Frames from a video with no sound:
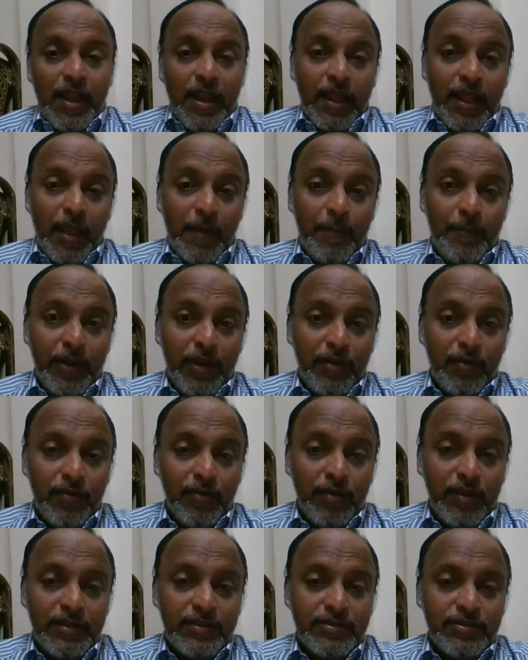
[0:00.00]

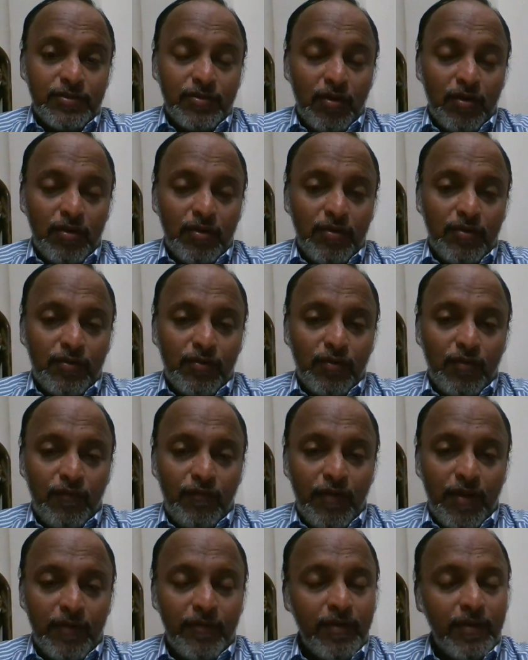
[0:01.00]
Capricorn is not so
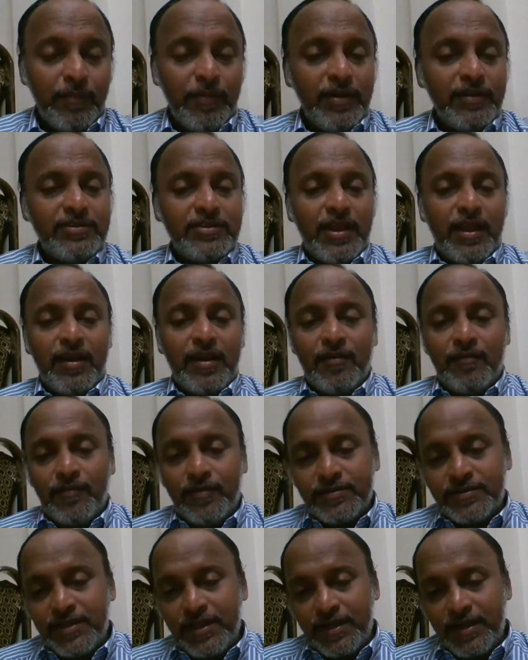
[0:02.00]
favorable sign of
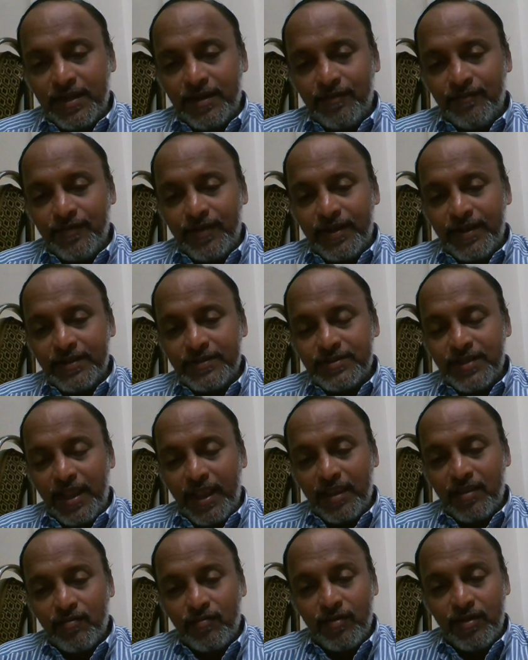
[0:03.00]
a Saturn, whereas the
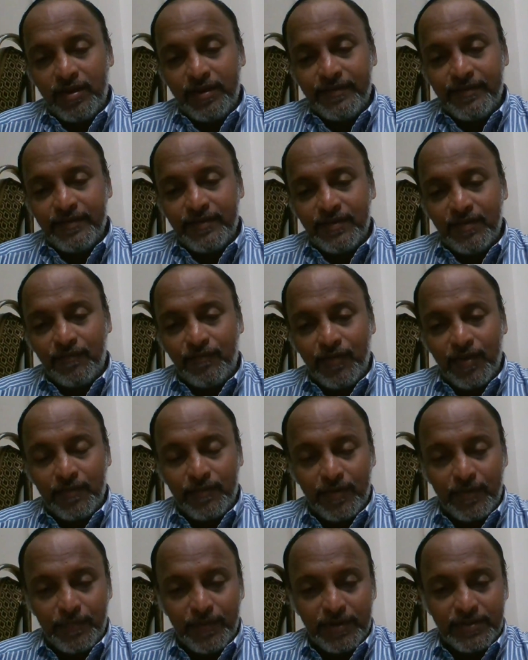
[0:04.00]
Aquarius is a
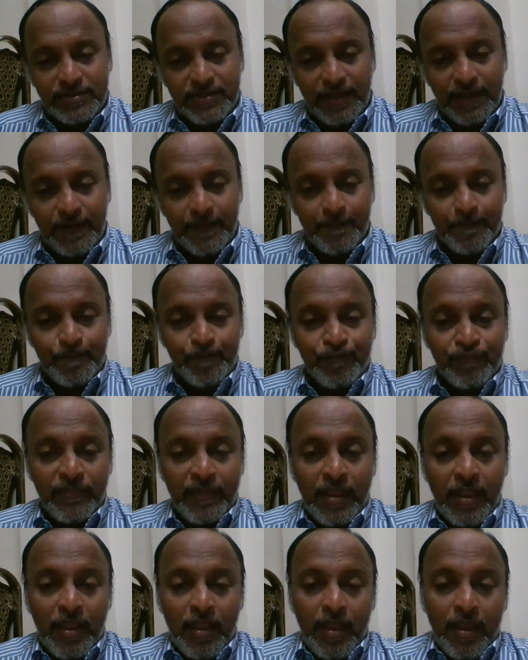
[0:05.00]
favorable sign.
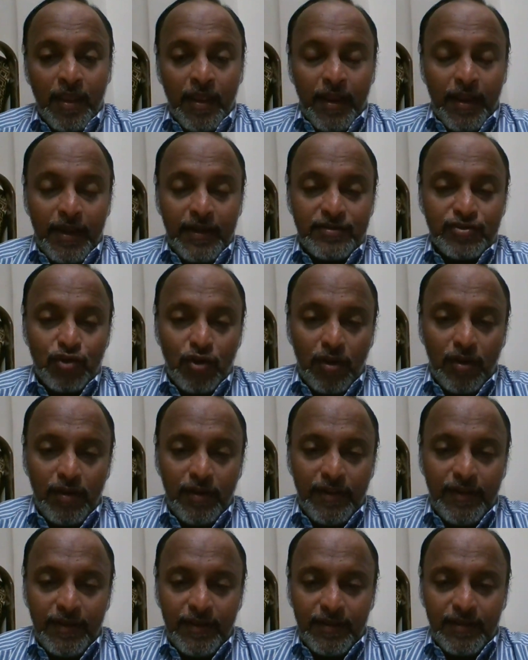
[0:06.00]
It's called
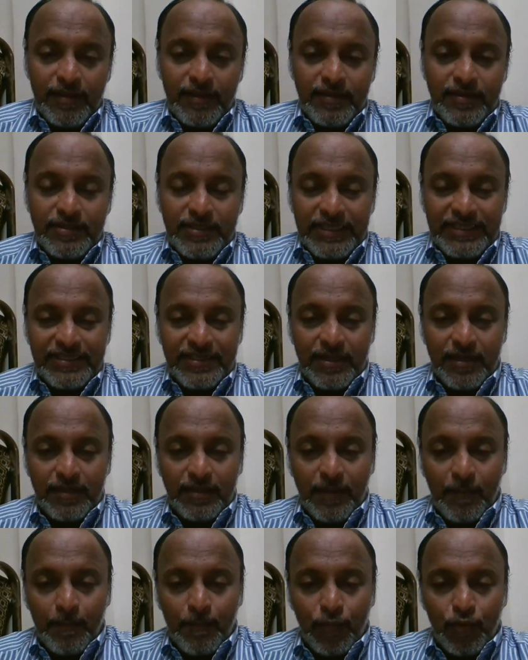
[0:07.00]
in the Sanskrit
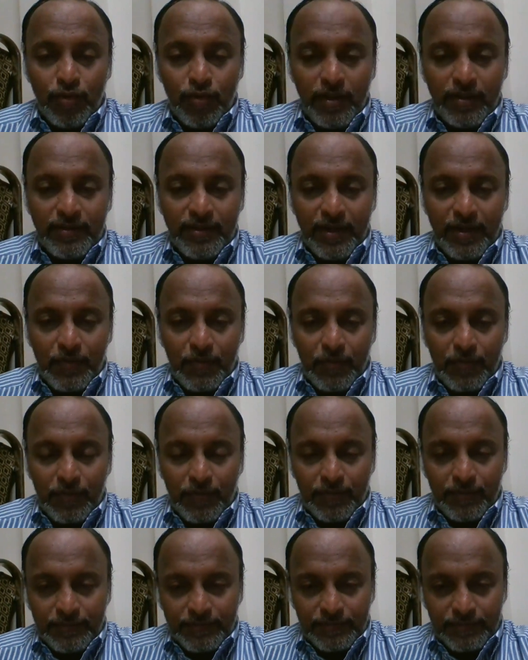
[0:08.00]
the Mula
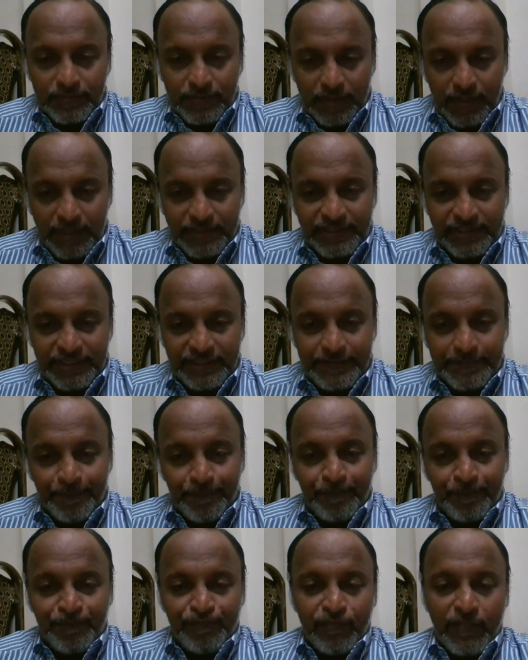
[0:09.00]
Trikon Rashi.
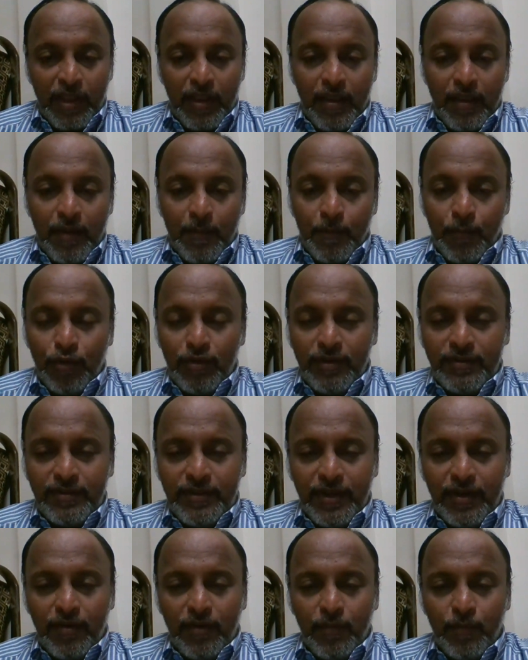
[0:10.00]
Mula
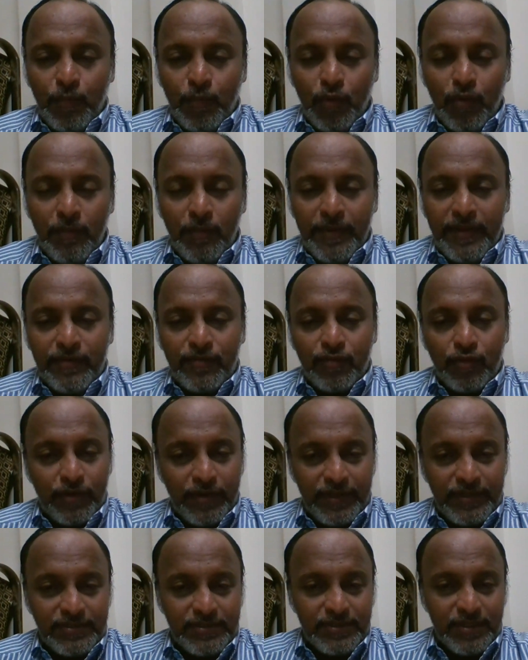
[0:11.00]
Trikon, Mool means
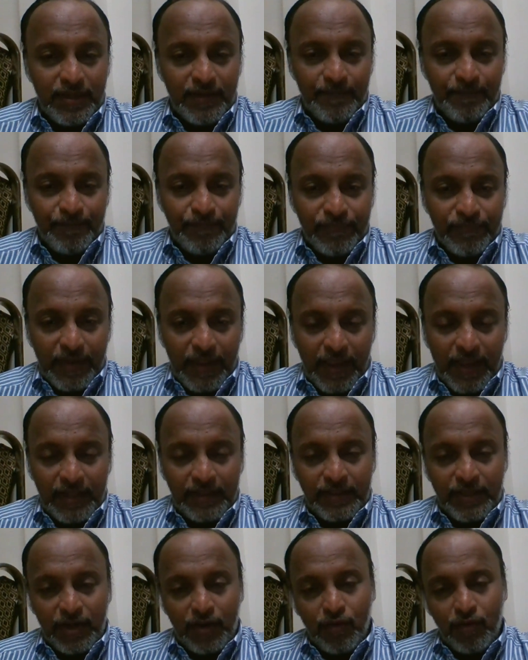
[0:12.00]
original
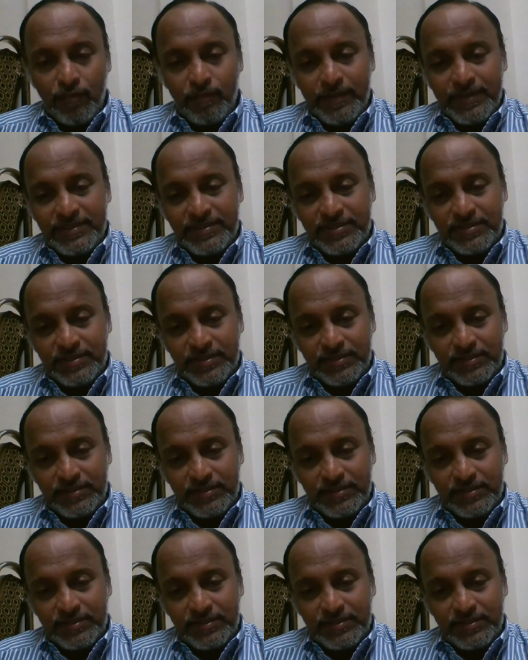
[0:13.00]
and Trikon means